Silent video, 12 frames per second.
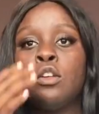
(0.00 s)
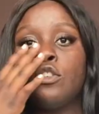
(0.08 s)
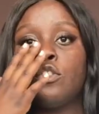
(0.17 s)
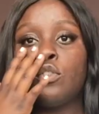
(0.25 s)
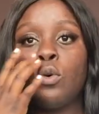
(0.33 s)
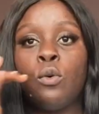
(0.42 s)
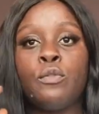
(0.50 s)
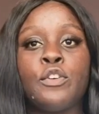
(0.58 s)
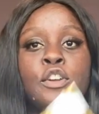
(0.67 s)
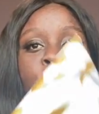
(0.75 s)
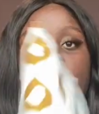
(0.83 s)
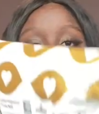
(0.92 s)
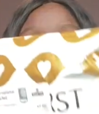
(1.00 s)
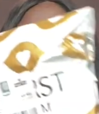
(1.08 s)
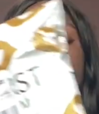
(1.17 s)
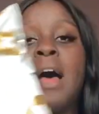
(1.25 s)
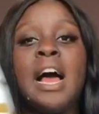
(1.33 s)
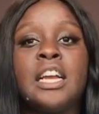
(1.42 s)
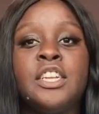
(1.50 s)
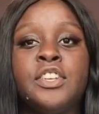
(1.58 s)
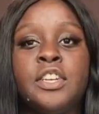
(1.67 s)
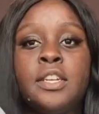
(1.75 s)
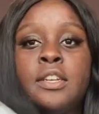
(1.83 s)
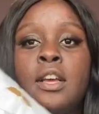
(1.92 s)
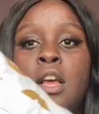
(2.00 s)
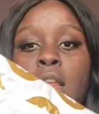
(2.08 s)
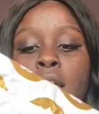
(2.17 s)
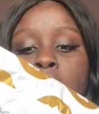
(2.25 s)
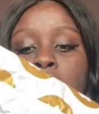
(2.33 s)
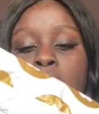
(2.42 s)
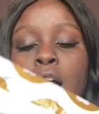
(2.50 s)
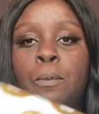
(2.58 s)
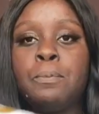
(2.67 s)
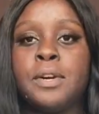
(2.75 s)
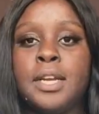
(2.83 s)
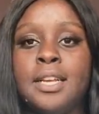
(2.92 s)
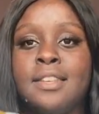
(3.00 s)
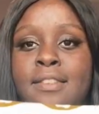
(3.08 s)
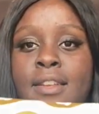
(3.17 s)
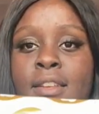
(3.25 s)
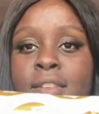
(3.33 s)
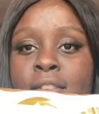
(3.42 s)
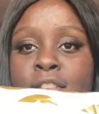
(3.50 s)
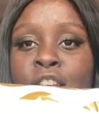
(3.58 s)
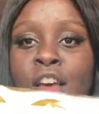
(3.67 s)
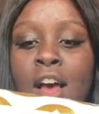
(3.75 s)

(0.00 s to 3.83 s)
So first off, packaging. Like, how pretty is this?